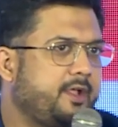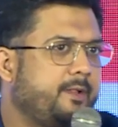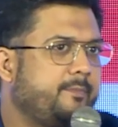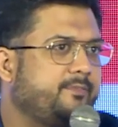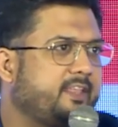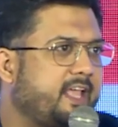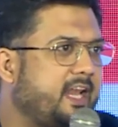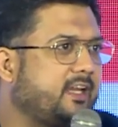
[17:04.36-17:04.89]

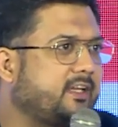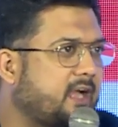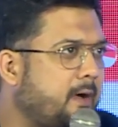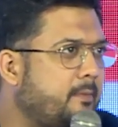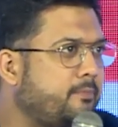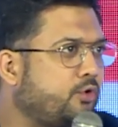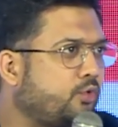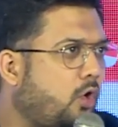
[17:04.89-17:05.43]
they'll
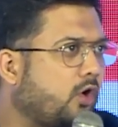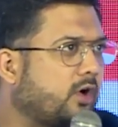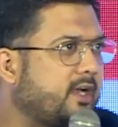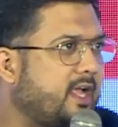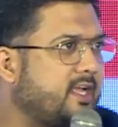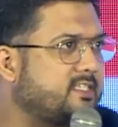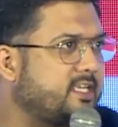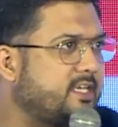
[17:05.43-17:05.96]
come to
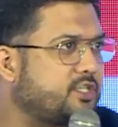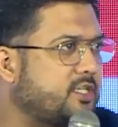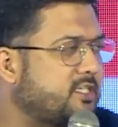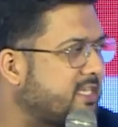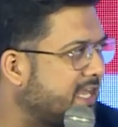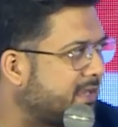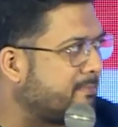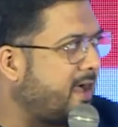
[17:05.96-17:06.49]
organizations
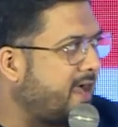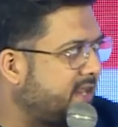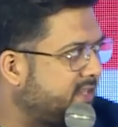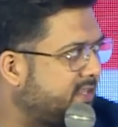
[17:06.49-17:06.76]
like mine,